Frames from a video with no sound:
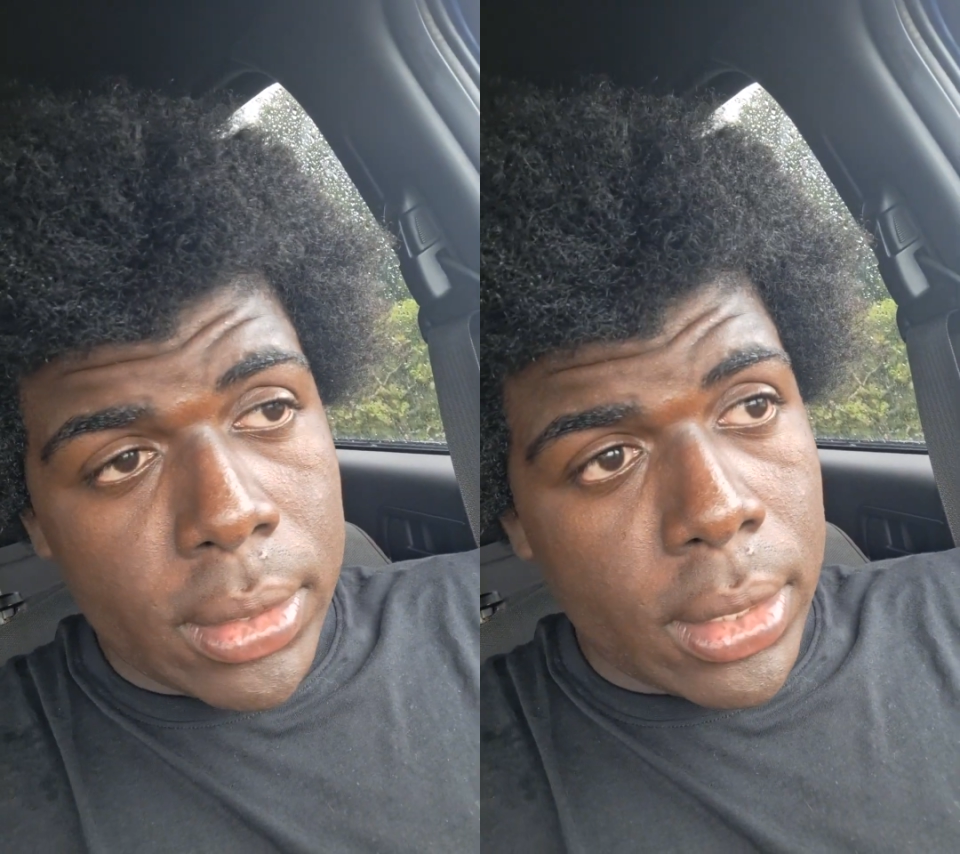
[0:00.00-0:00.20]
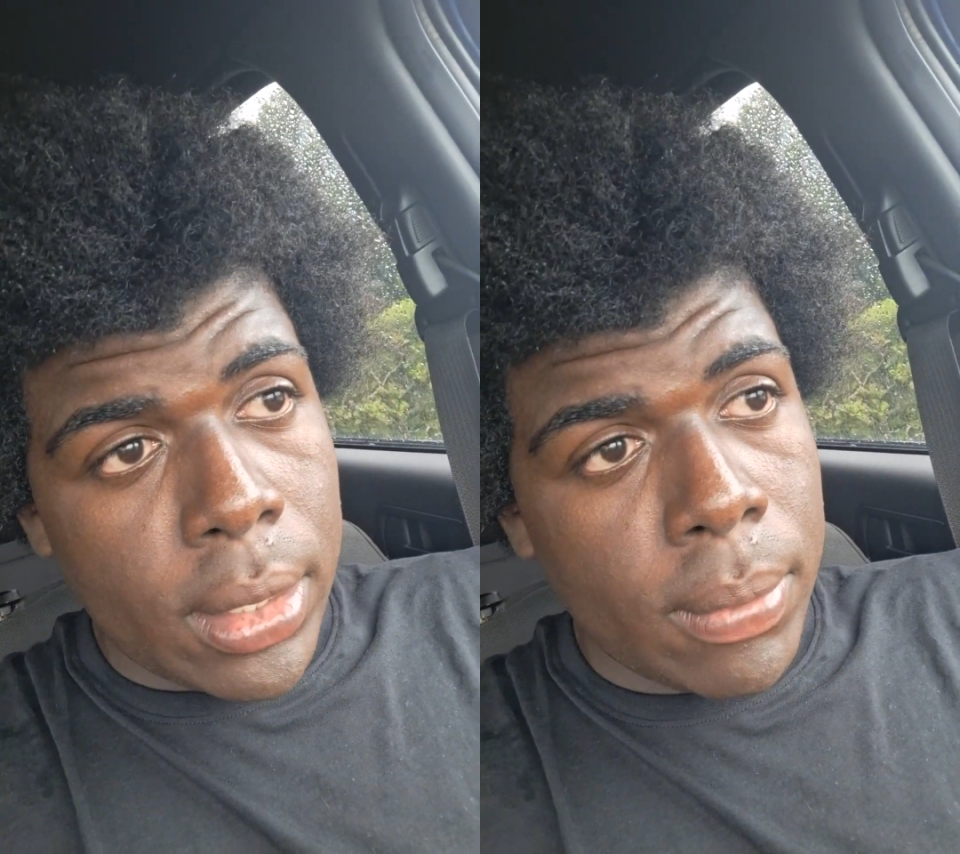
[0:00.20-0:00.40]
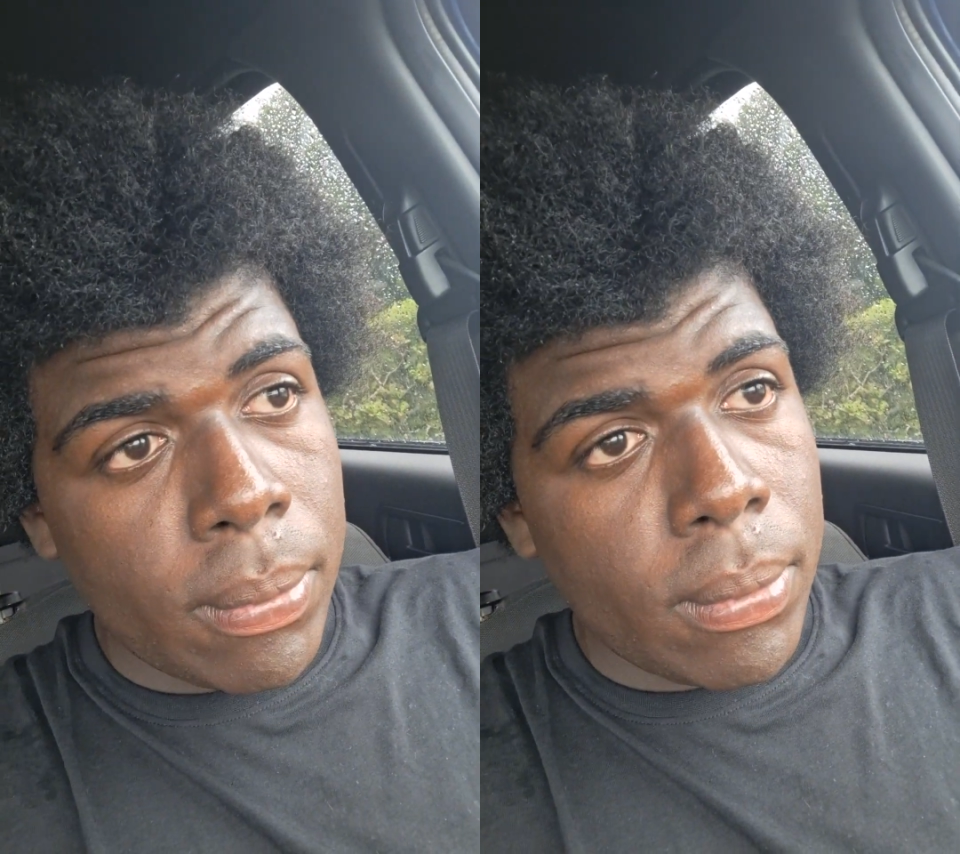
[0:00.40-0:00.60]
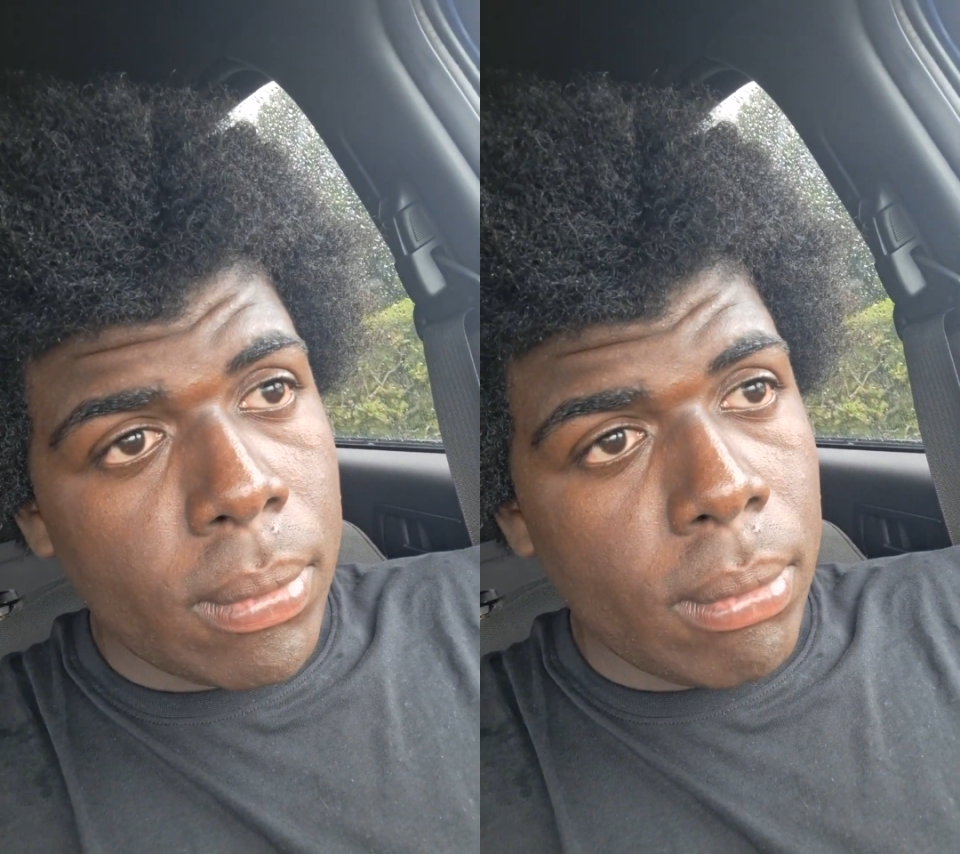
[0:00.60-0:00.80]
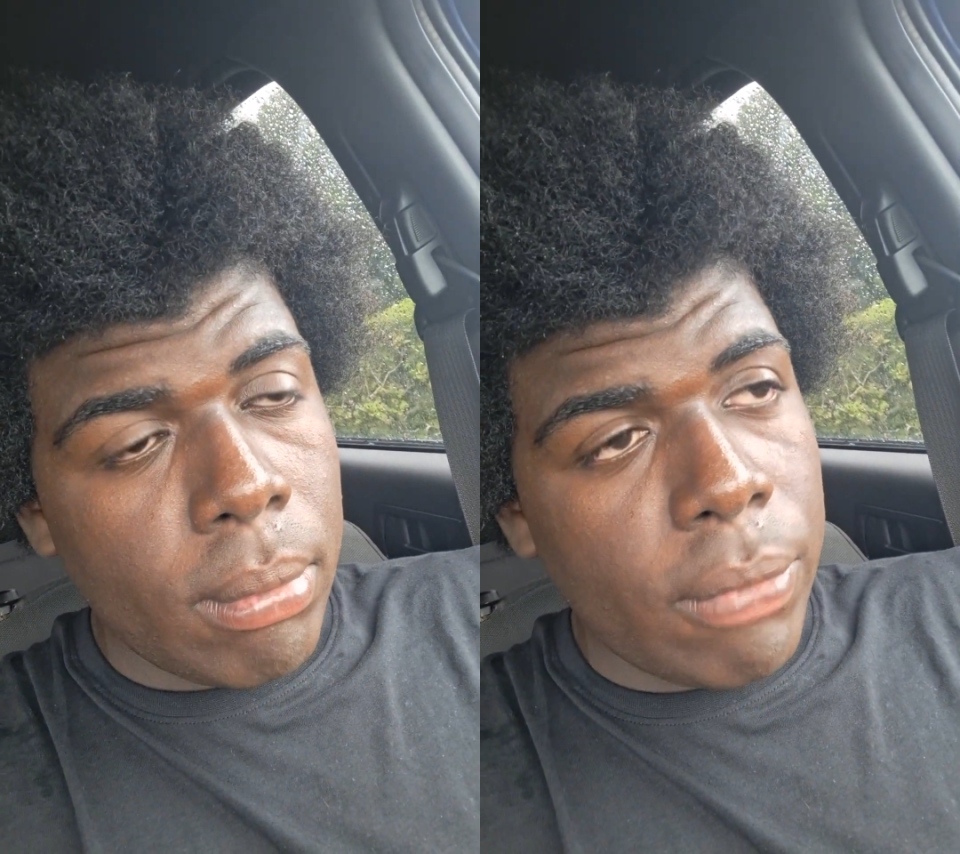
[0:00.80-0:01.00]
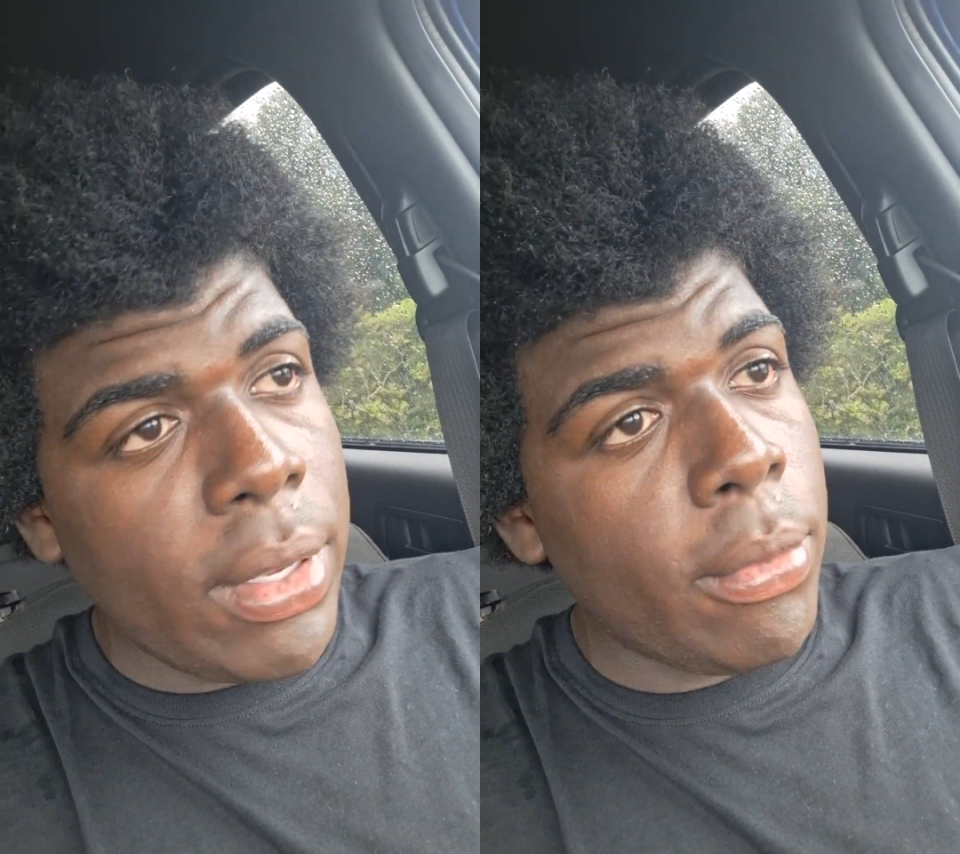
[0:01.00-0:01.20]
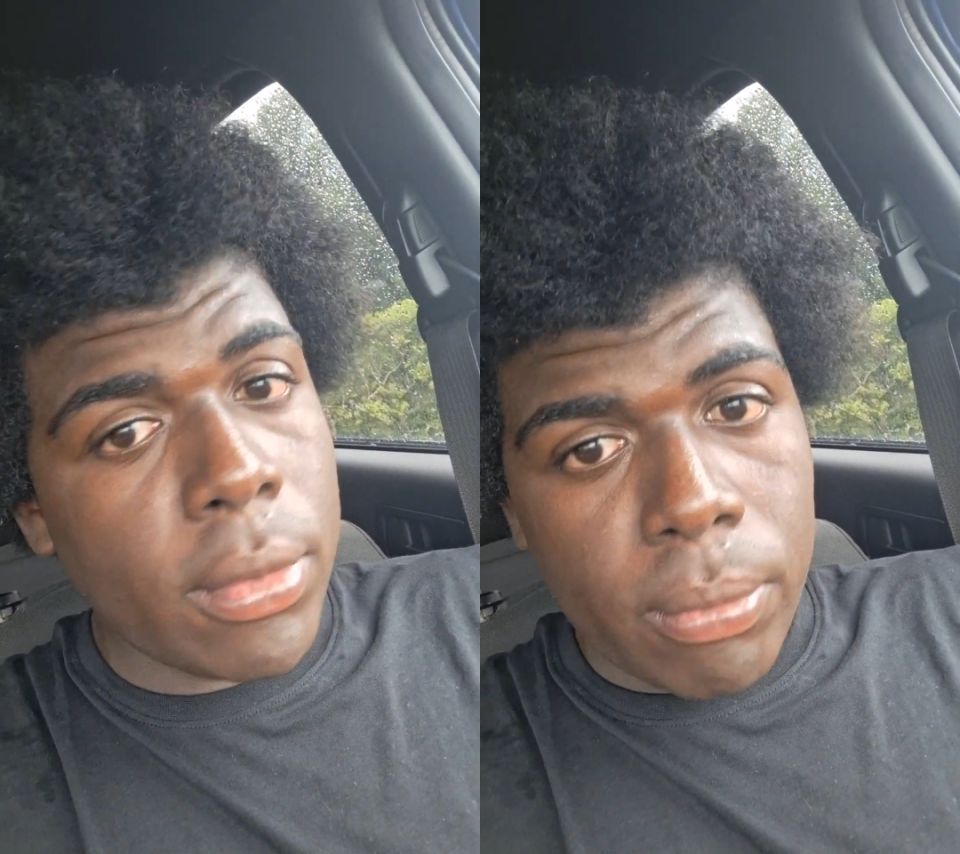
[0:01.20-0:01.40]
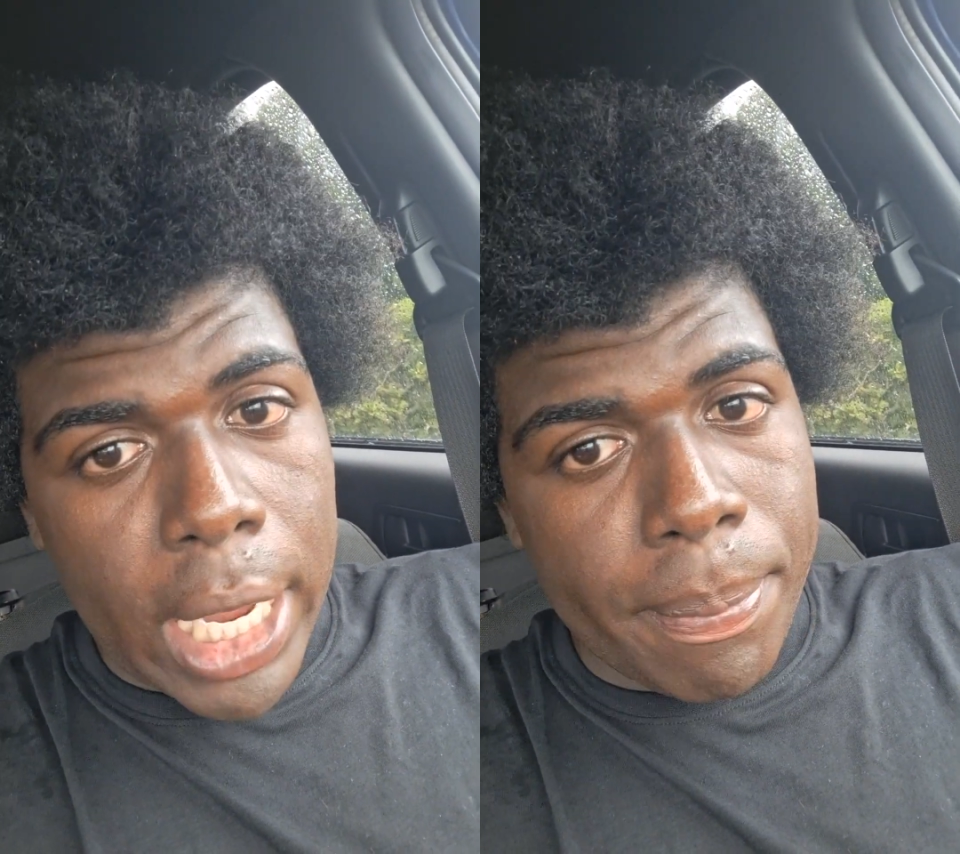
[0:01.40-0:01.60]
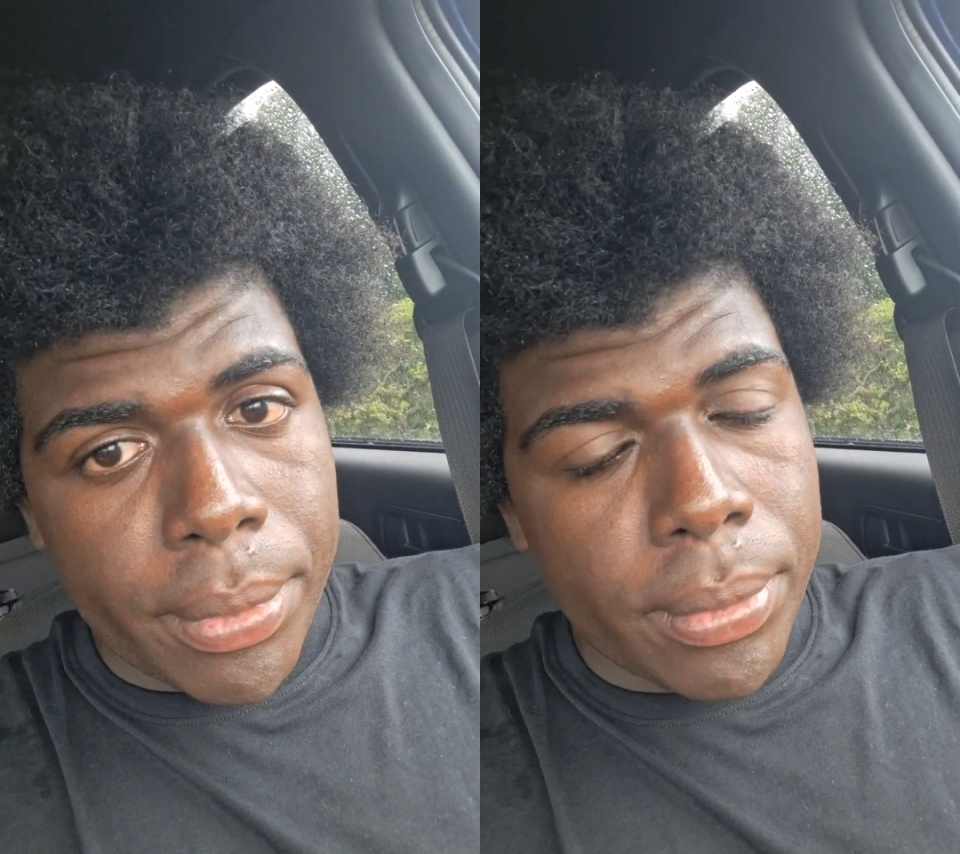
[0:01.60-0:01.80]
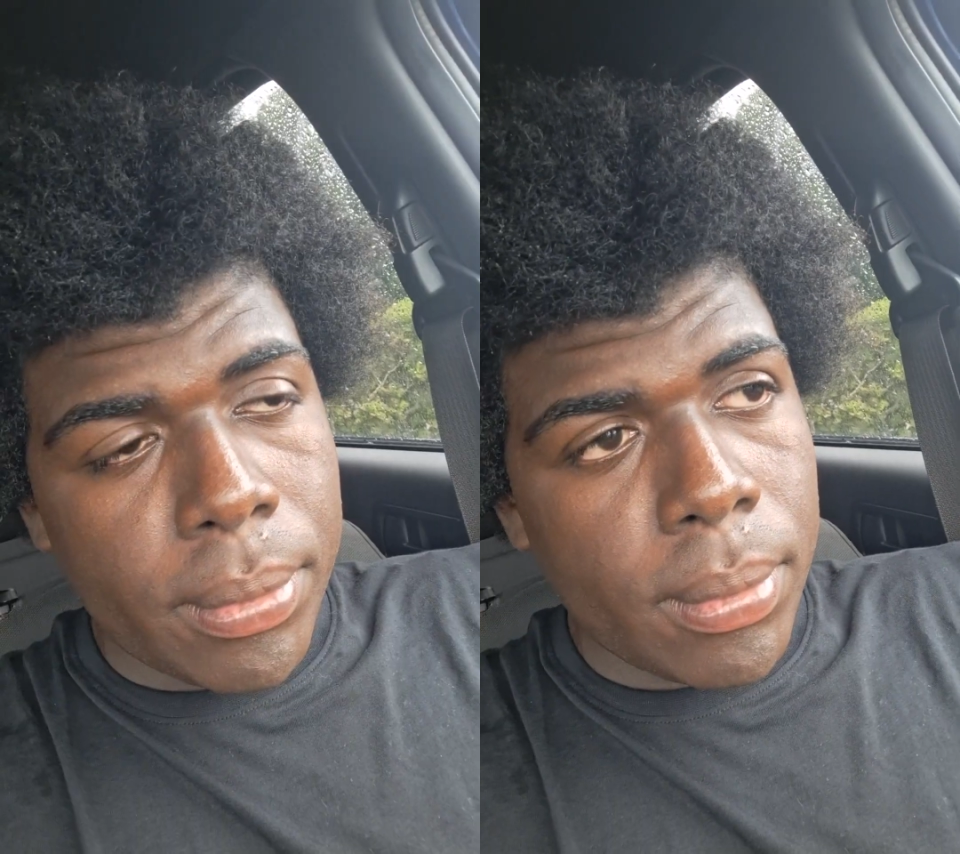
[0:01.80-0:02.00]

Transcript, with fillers: get if he was a rapper,